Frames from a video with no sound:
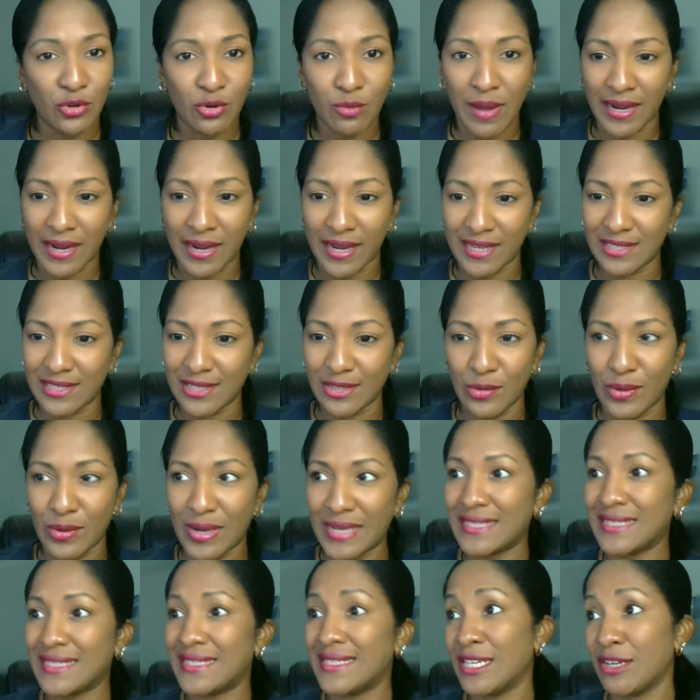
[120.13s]
back as low
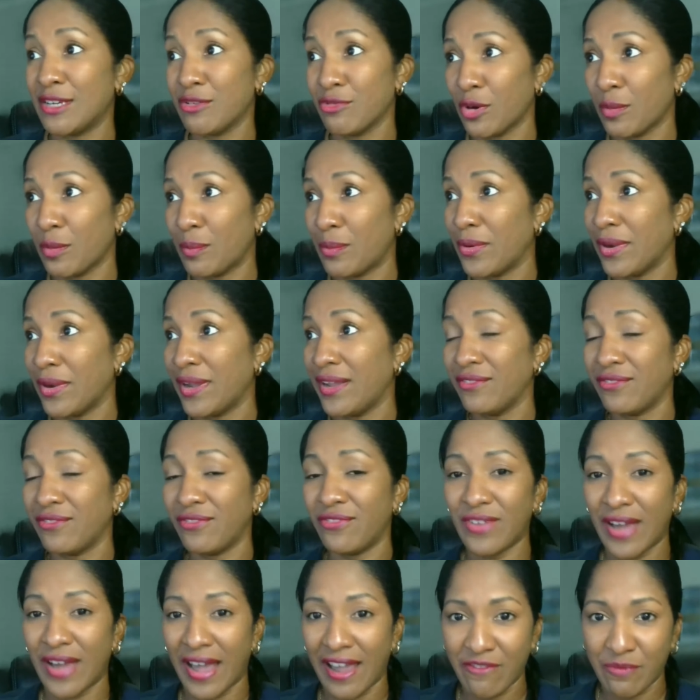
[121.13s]
as 0.5%.
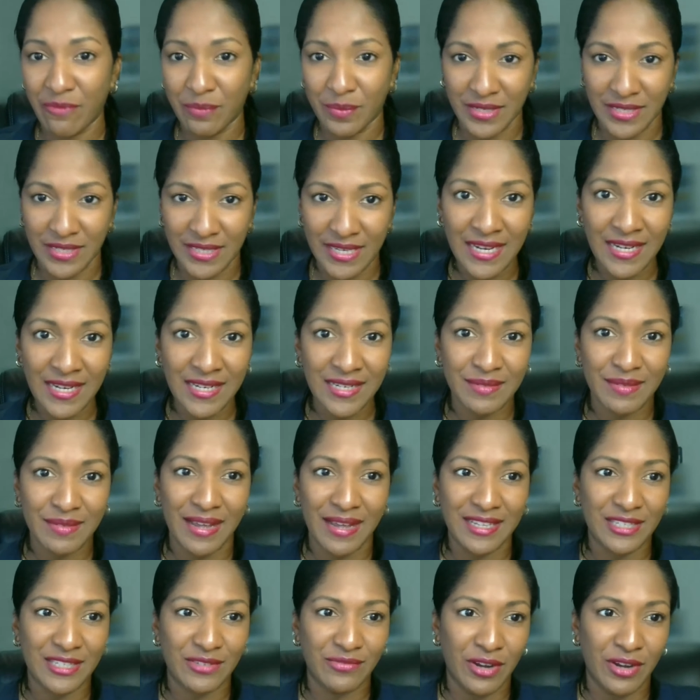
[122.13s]

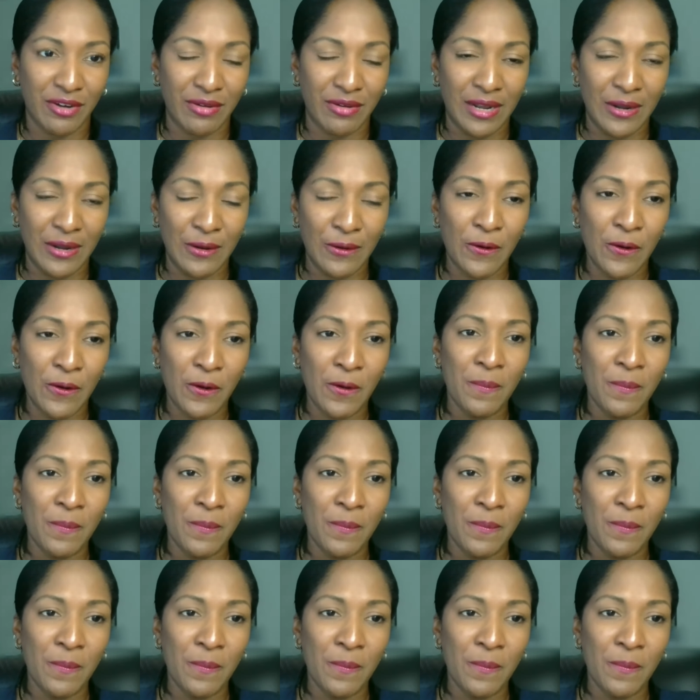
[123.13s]
That's very low.